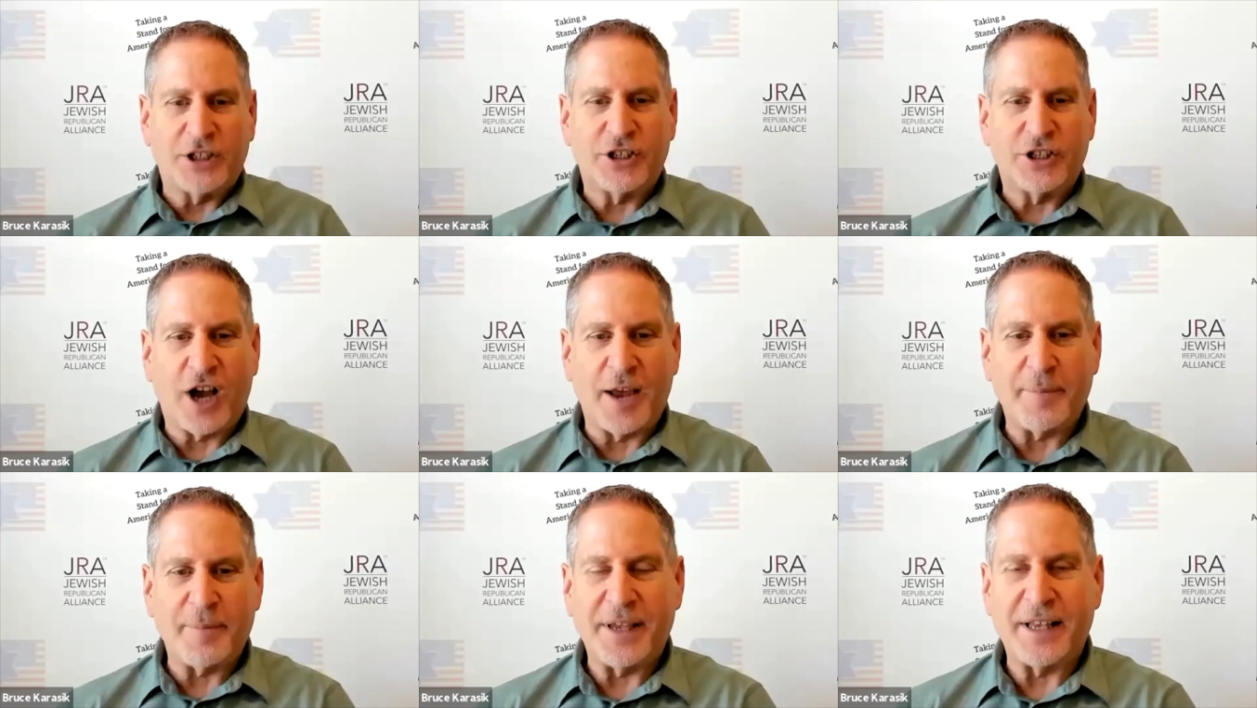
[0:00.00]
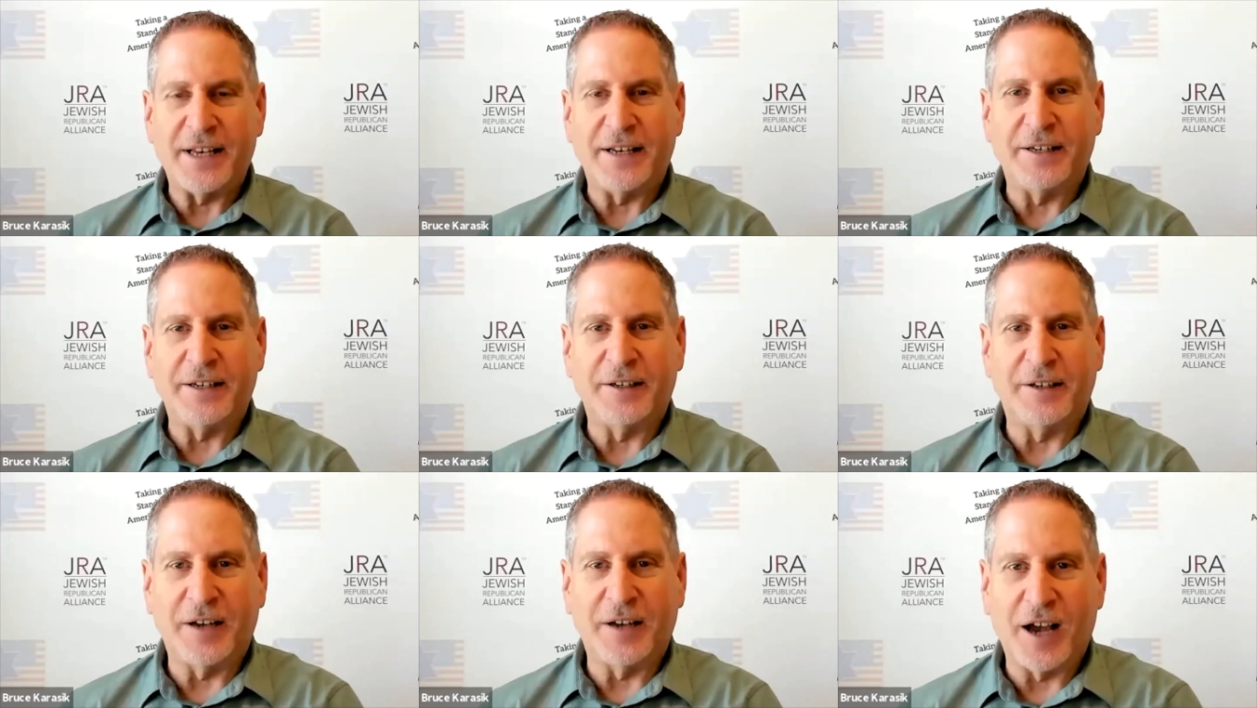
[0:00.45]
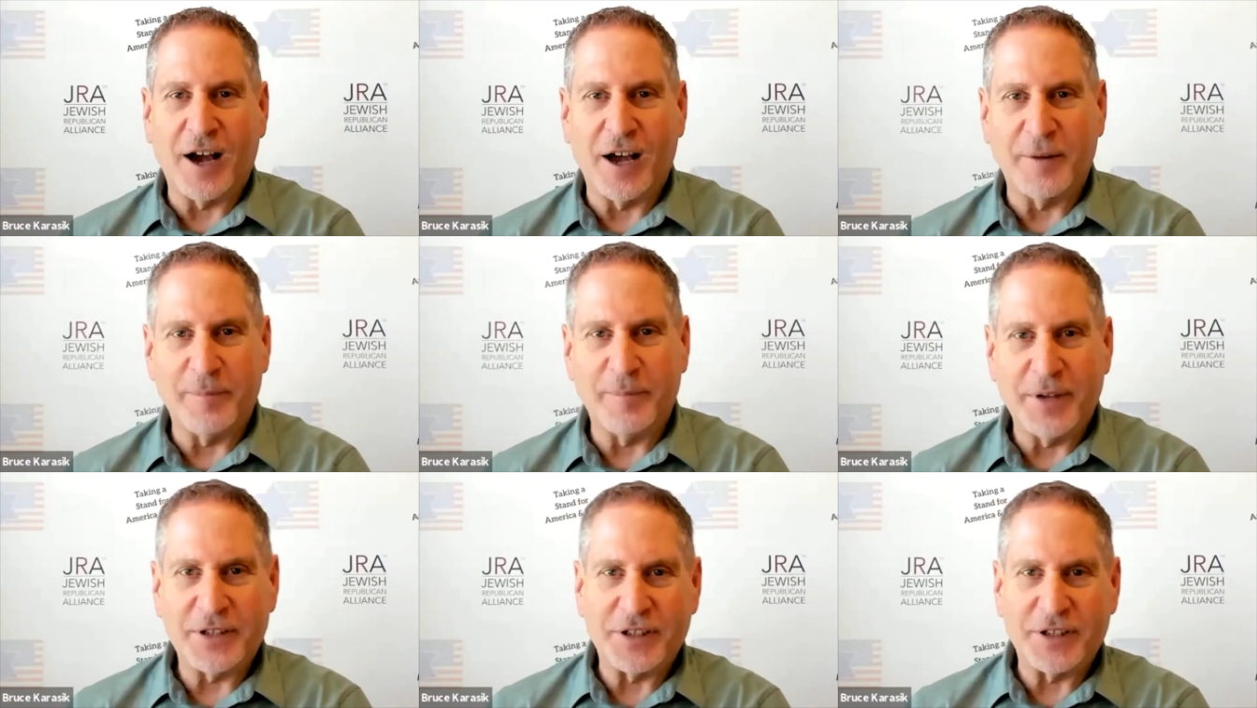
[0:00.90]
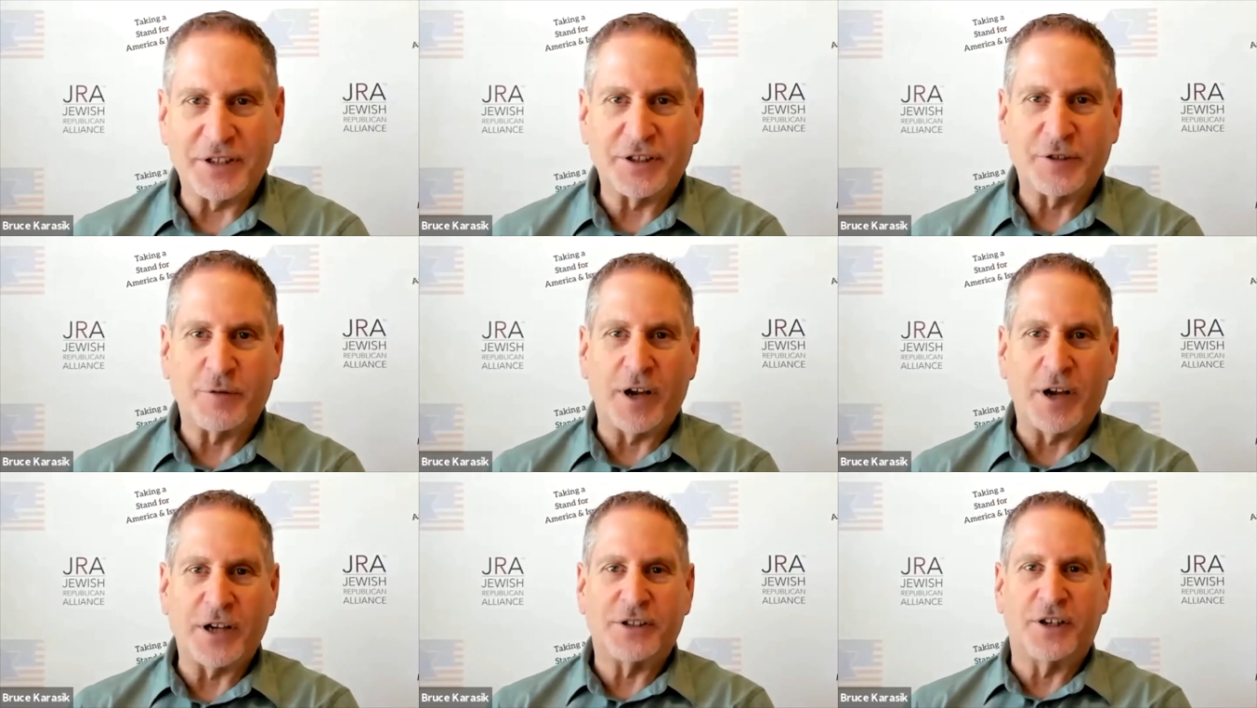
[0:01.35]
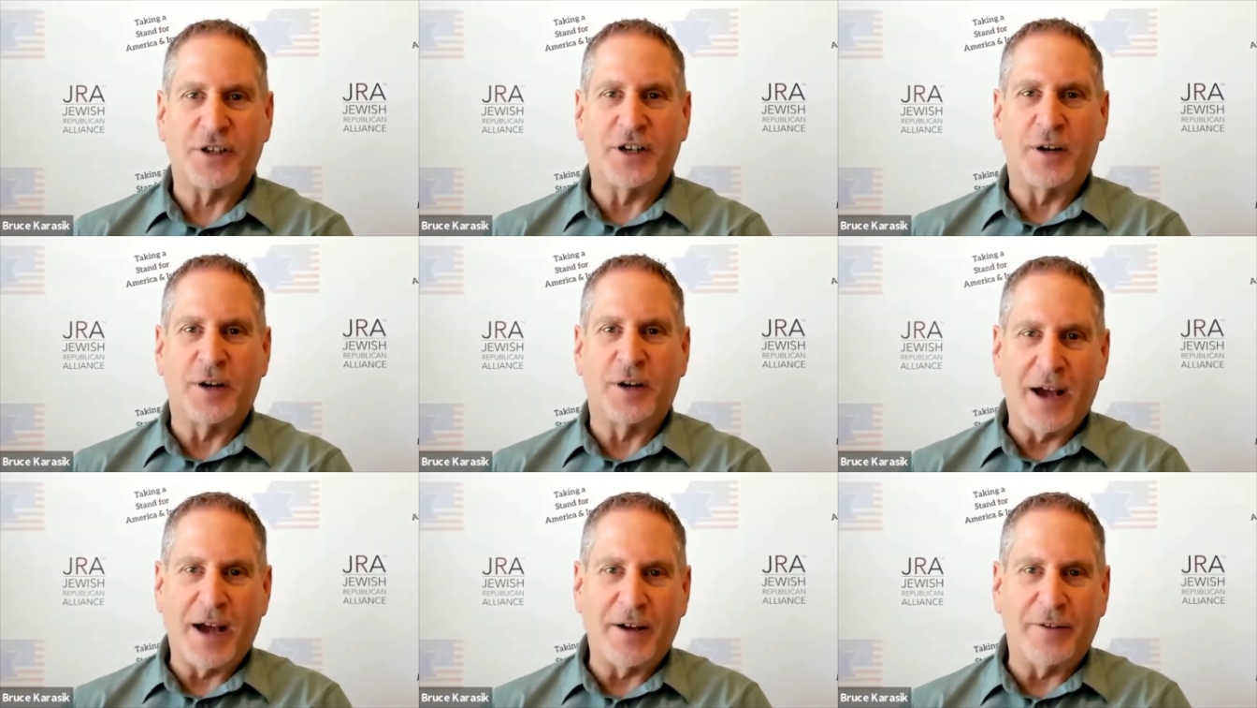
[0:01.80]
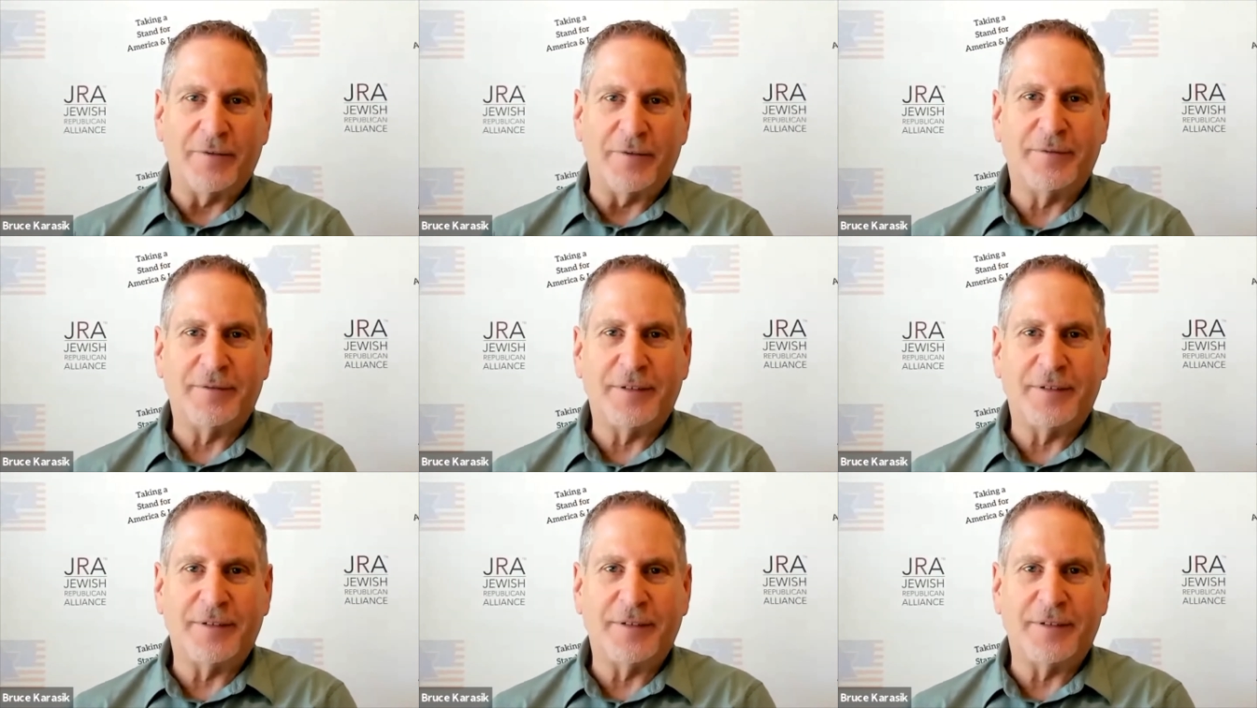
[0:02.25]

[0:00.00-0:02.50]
to chime in on Mitch's question about